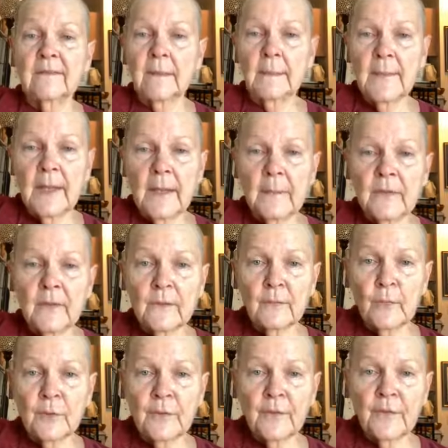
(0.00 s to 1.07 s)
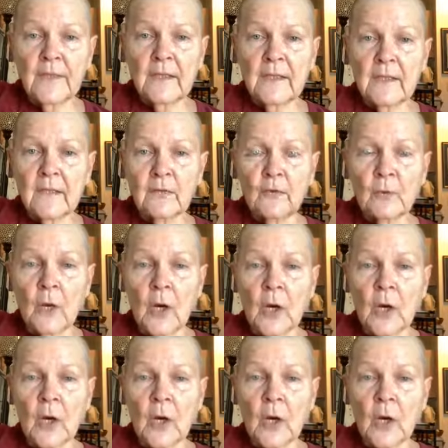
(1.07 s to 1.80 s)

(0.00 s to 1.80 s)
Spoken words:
sometimes if we're thinking too